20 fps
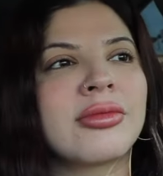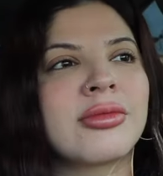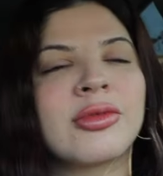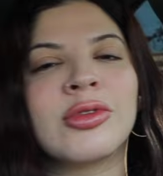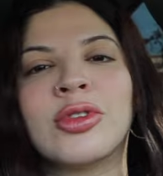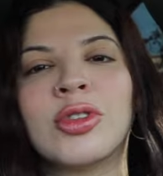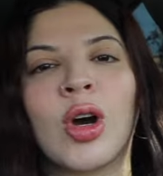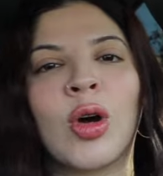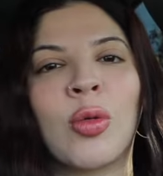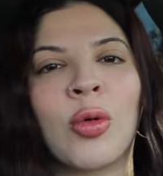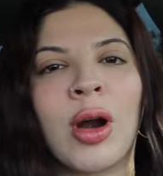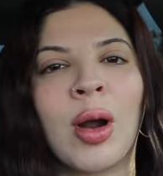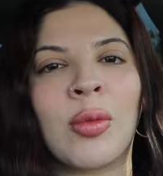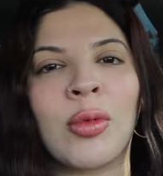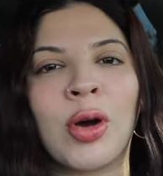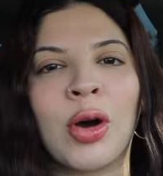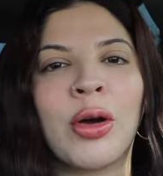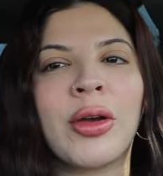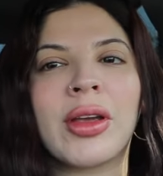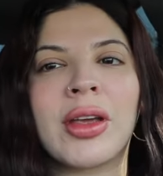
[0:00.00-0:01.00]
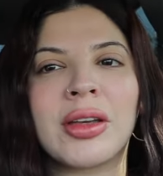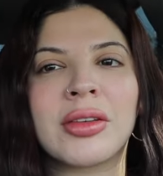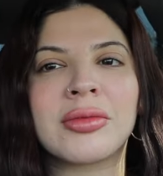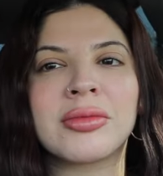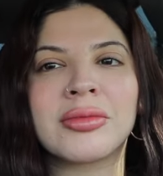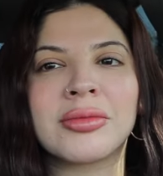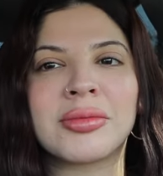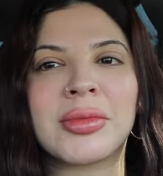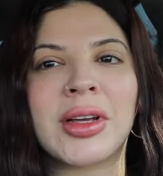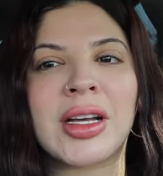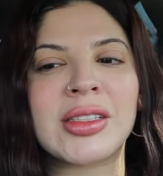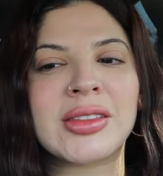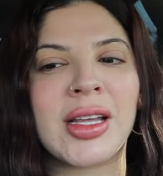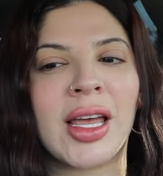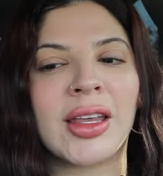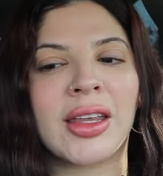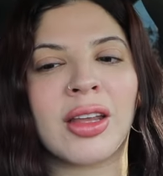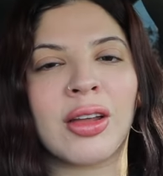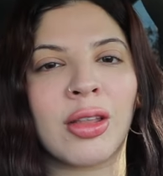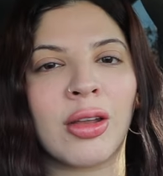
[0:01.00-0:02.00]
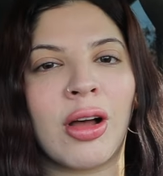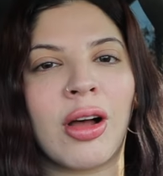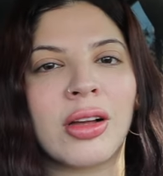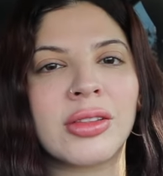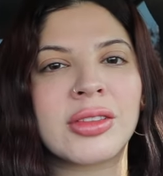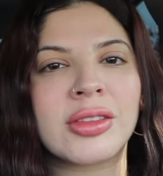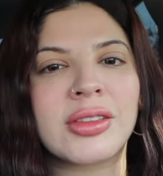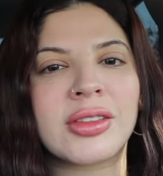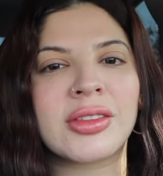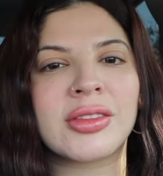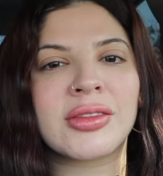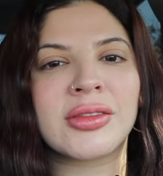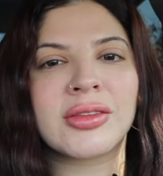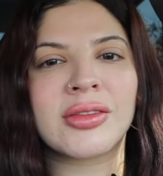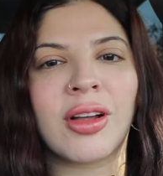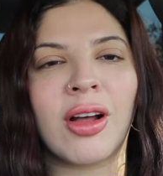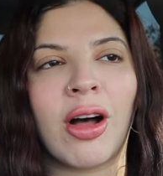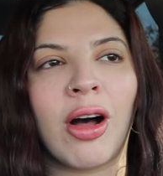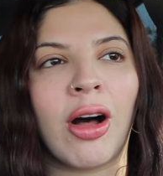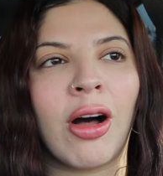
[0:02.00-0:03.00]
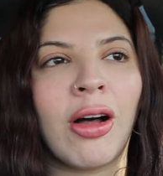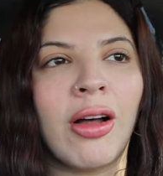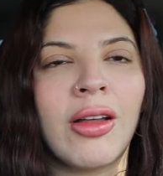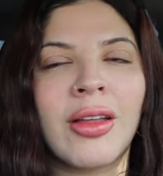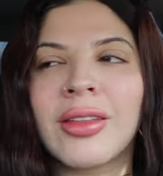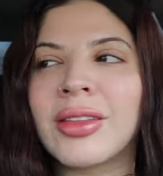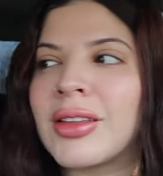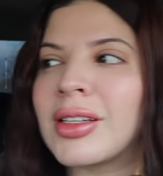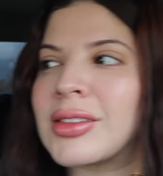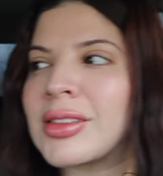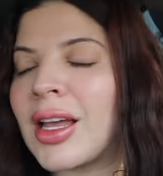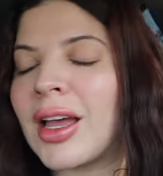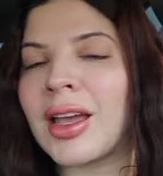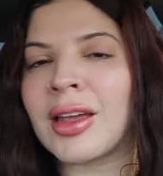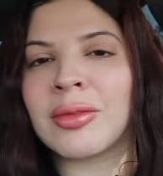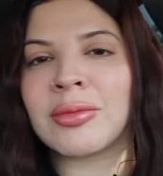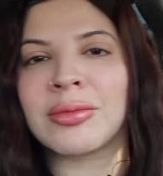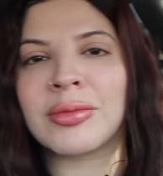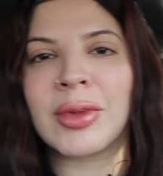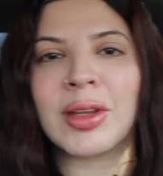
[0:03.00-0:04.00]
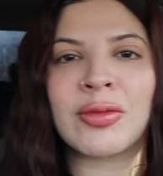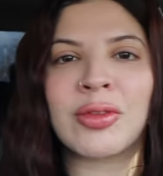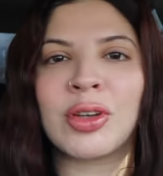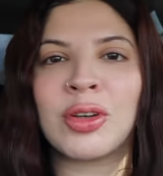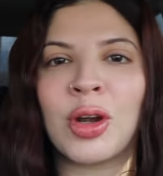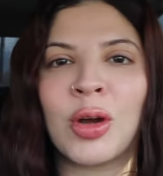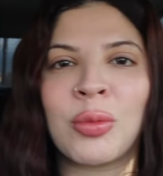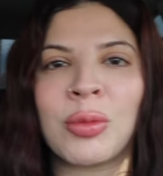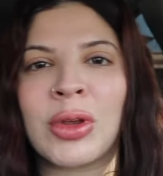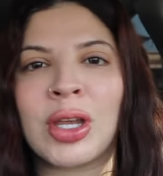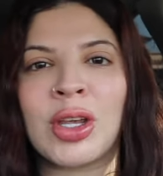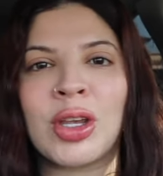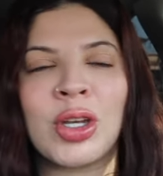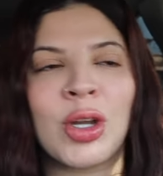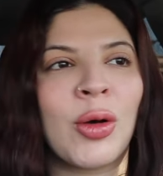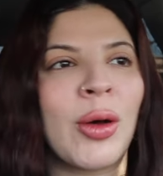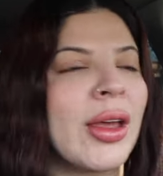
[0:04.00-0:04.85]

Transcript: know where I'm going because I get lost all the time. If you know me, you know